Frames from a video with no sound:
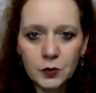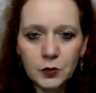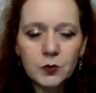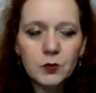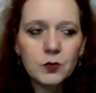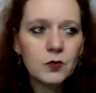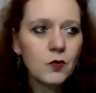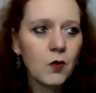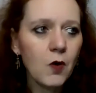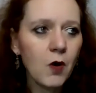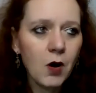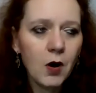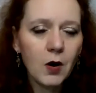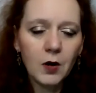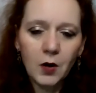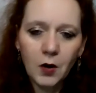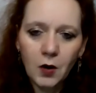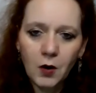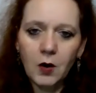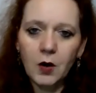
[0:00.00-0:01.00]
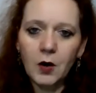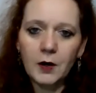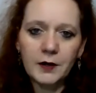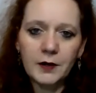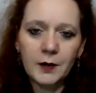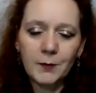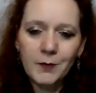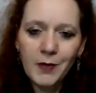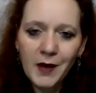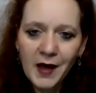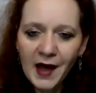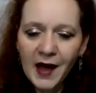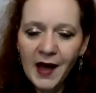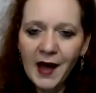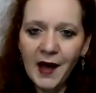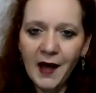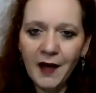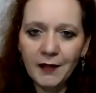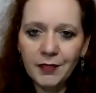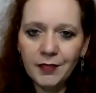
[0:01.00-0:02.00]
You are on a
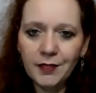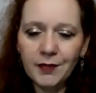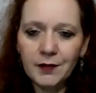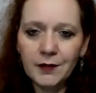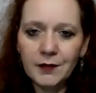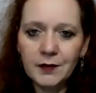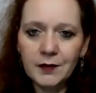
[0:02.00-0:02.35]
path